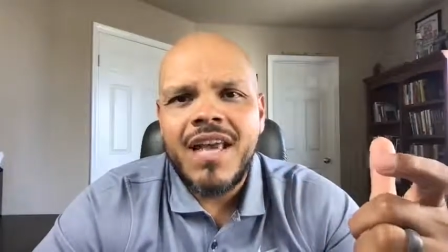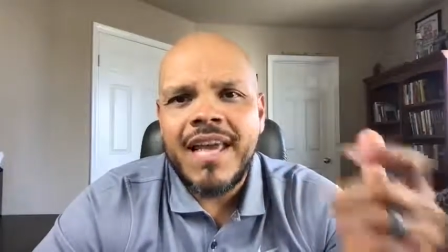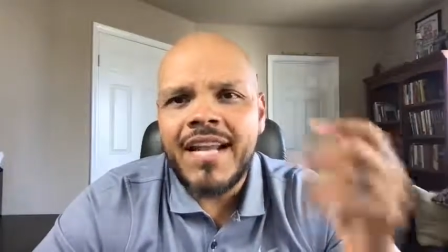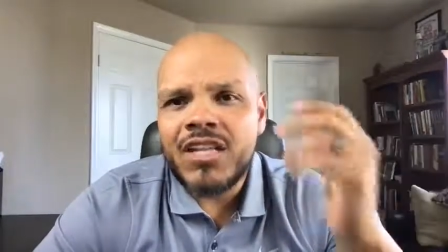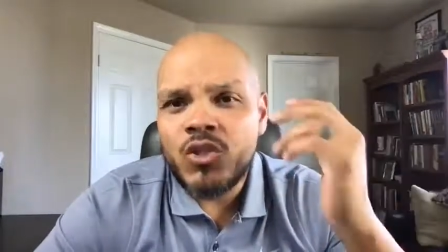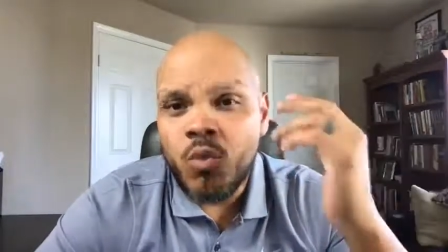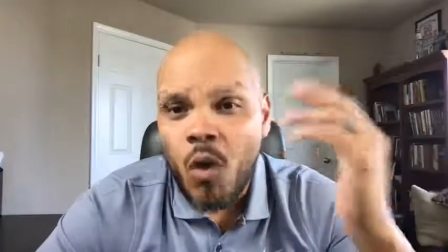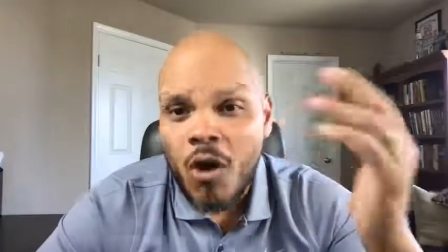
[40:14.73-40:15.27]
And
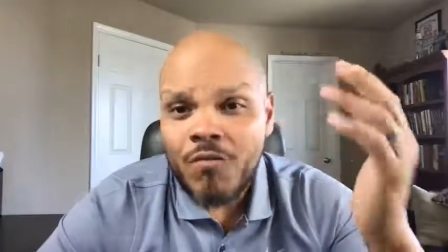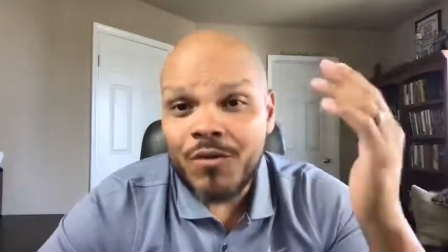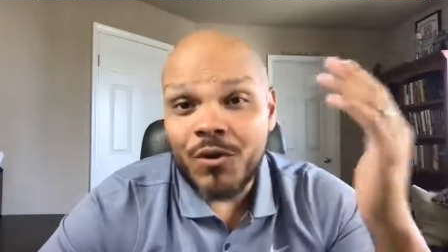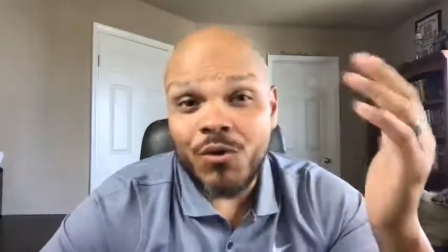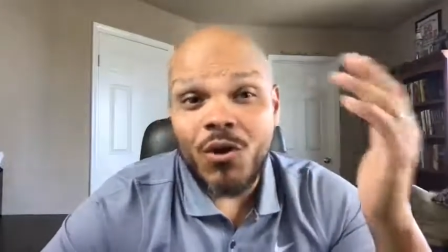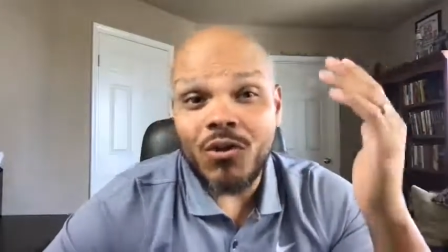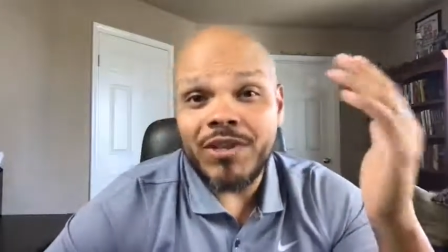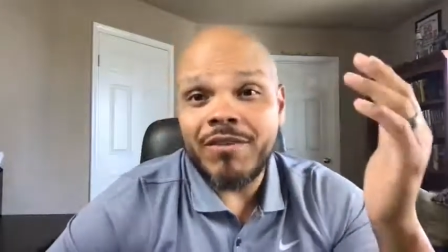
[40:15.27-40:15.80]
a 12
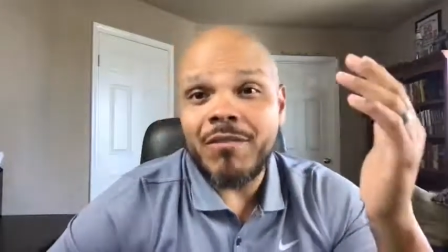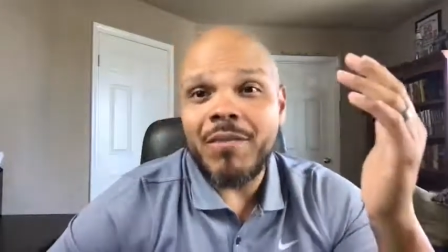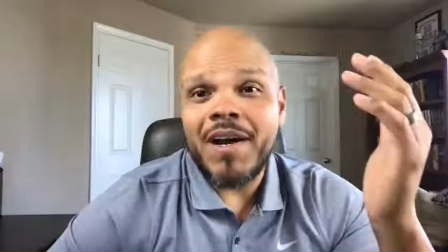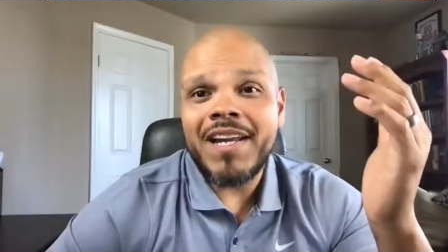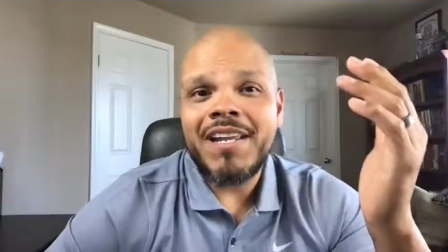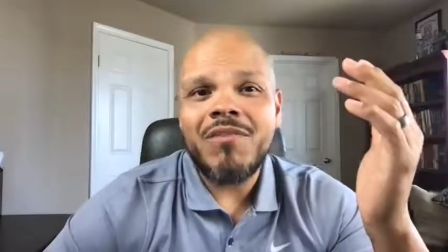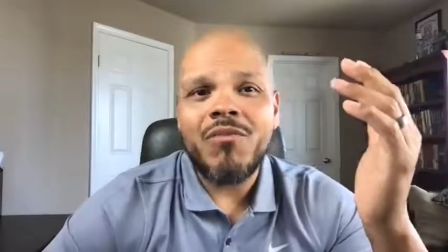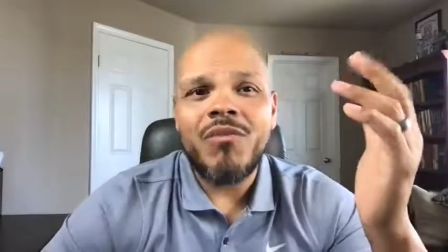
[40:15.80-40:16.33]
year old,
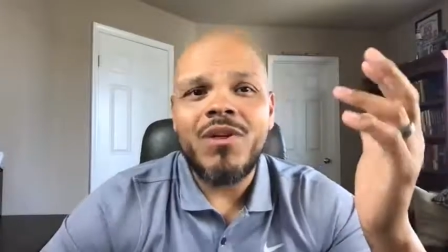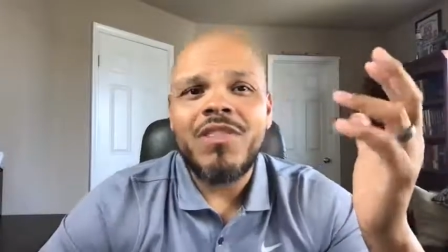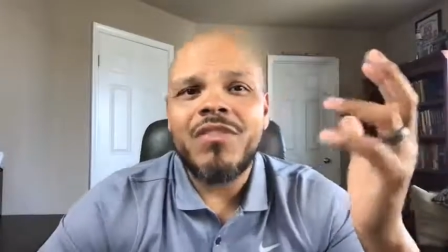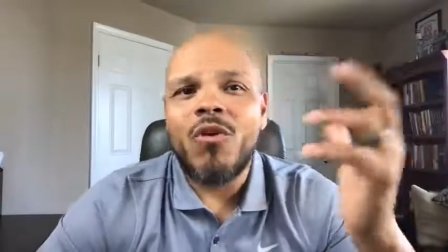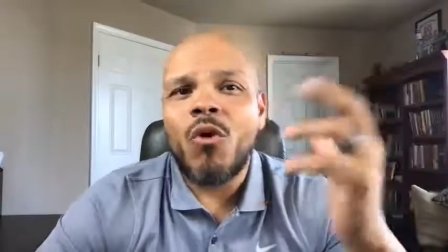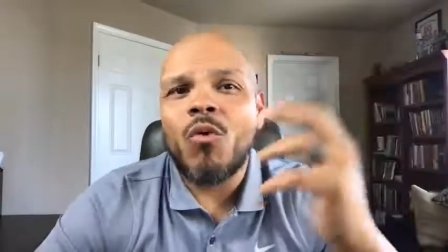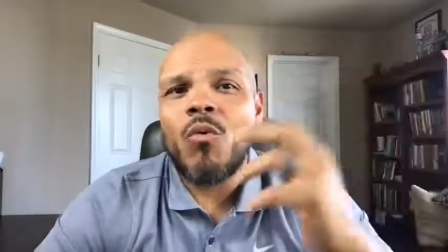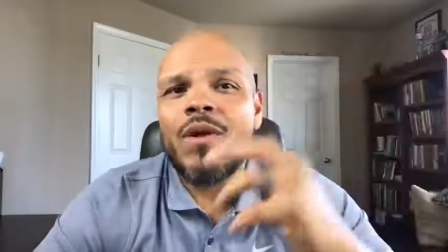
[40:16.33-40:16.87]
everybody,
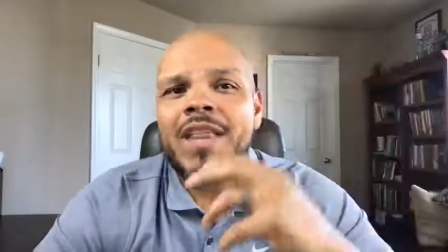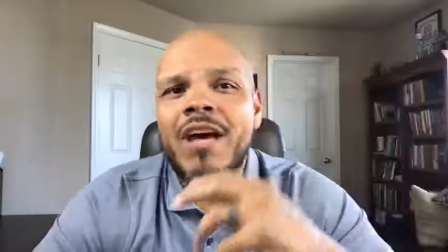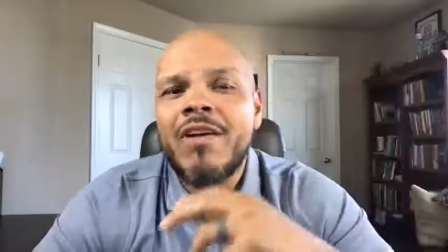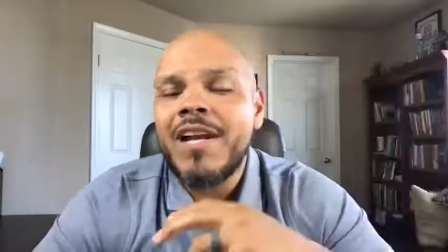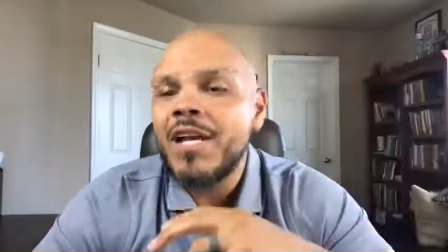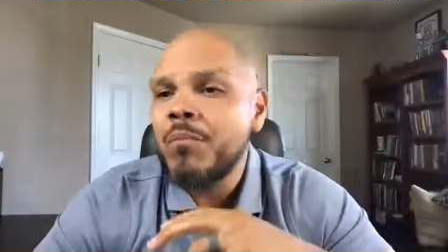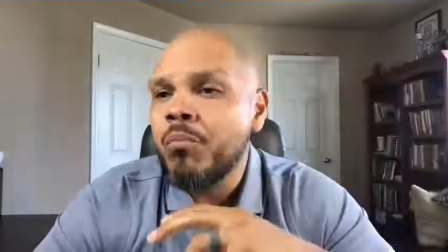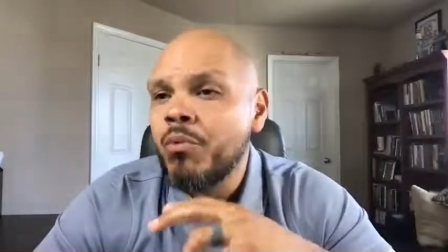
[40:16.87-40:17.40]
with or without
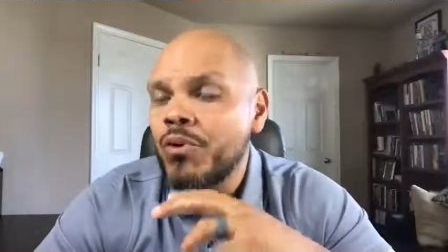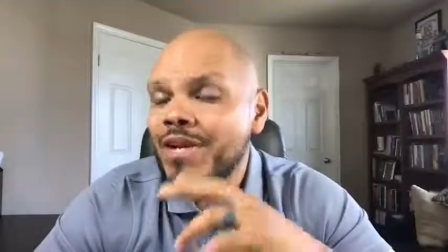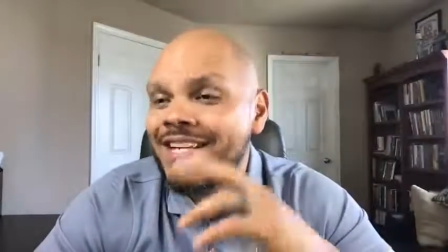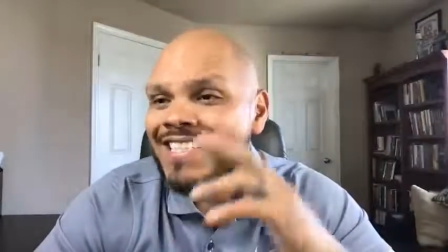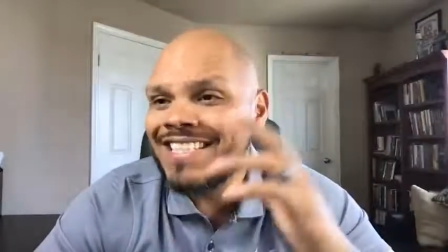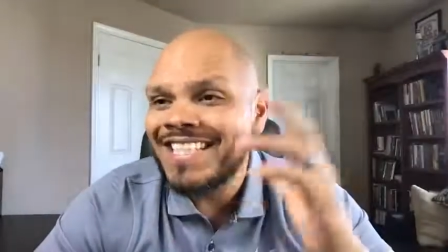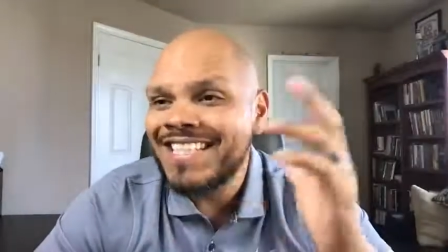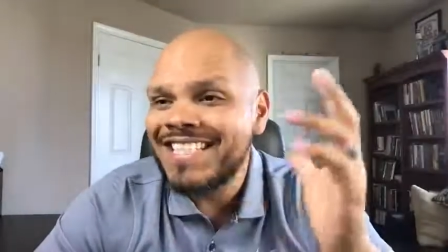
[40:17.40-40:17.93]
any pre
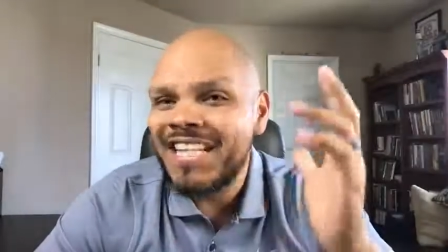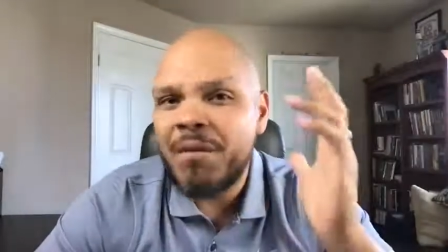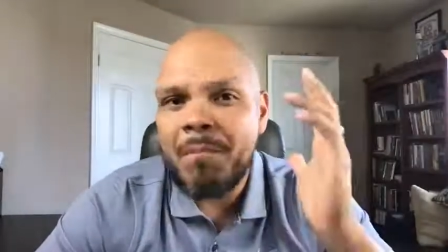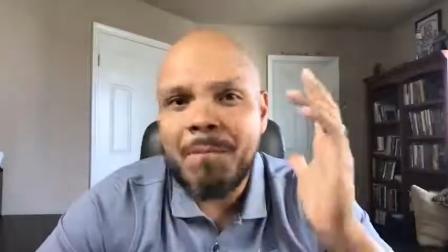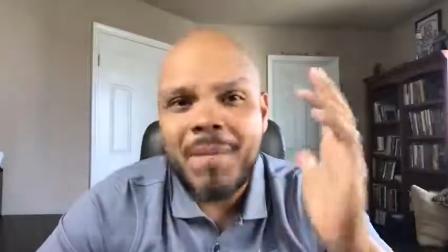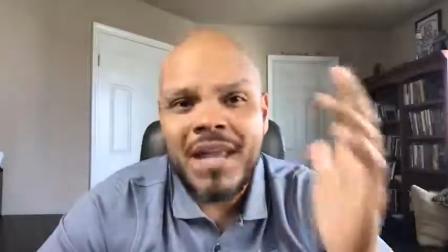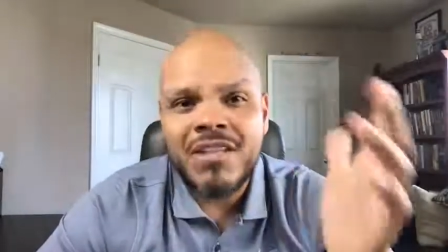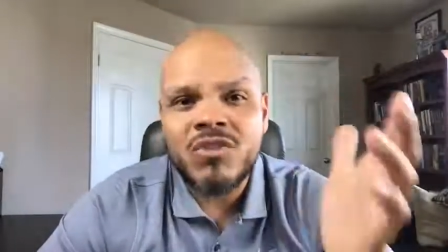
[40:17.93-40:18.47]

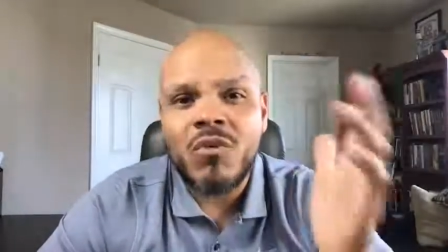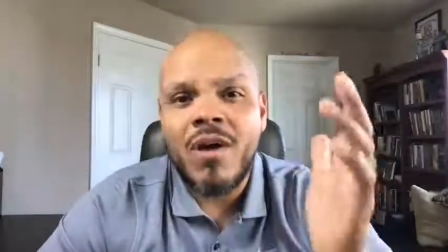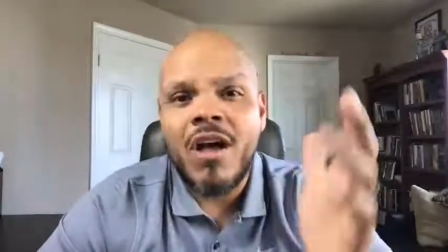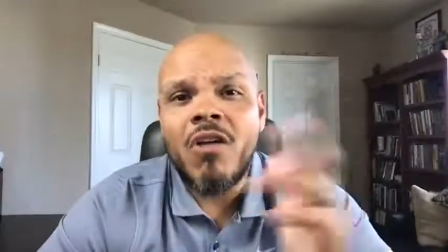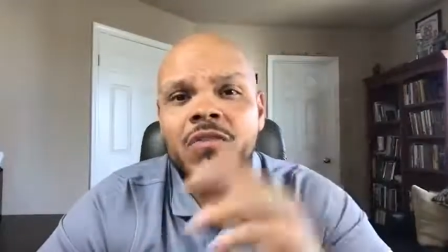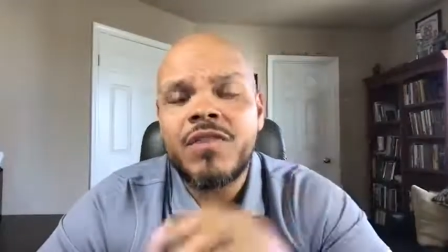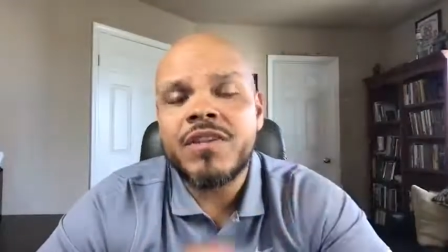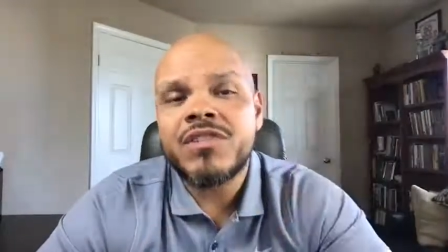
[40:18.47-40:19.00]
existing mental
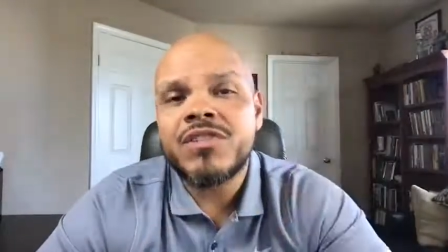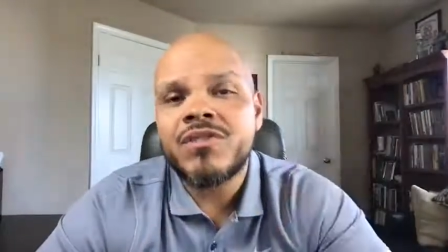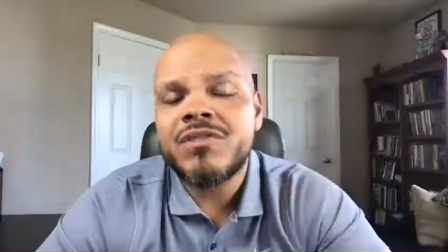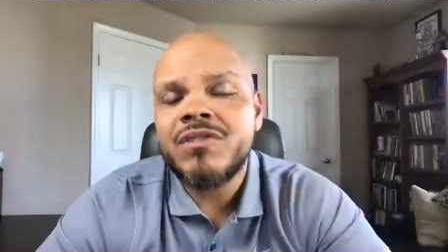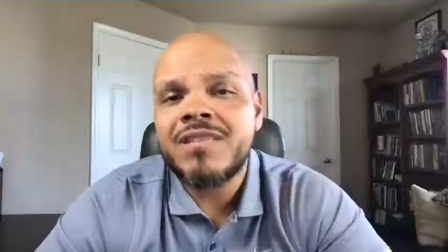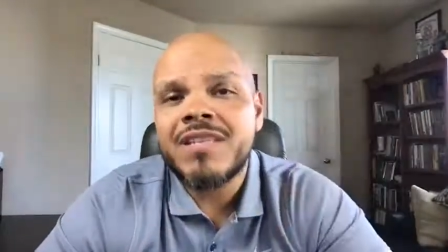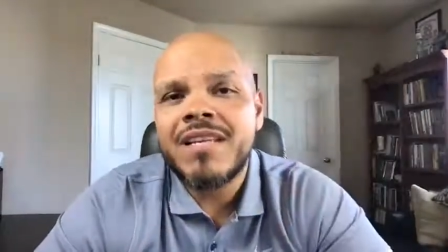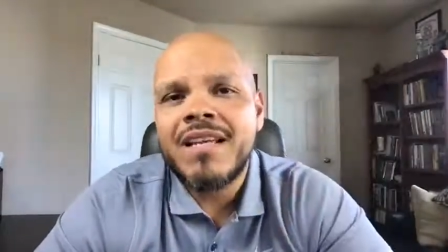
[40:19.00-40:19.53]
health
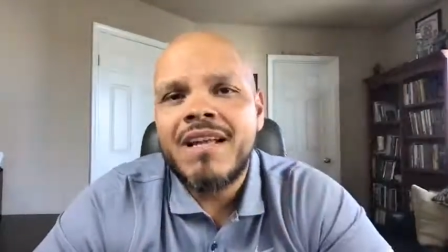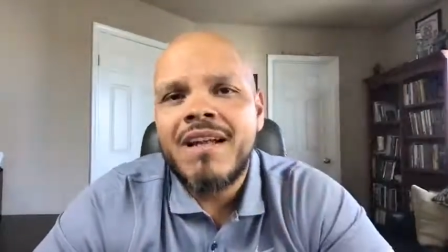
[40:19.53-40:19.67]
issues,